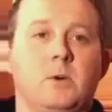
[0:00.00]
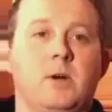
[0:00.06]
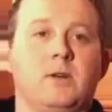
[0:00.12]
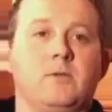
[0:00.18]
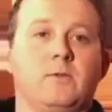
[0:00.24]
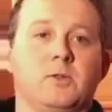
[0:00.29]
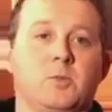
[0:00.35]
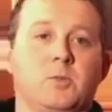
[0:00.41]
my
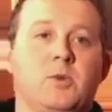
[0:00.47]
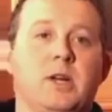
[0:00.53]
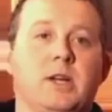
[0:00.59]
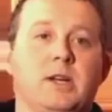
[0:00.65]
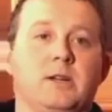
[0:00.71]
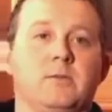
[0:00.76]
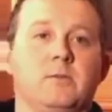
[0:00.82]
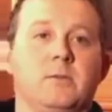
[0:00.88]
wife was
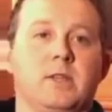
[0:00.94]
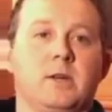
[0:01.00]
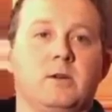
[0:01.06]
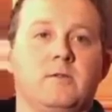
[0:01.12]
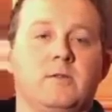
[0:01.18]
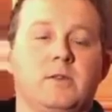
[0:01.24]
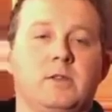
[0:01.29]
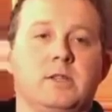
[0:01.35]
pregnant with
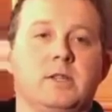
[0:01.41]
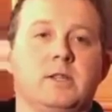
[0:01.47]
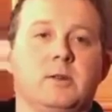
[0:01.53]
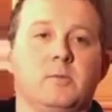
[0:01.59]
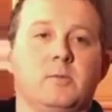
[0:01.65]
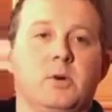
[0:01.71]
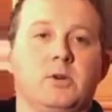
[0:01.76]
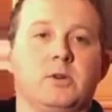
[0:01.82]
our first
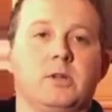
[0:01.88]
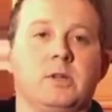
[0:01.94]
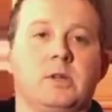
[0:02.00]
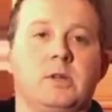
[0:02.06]
little boy.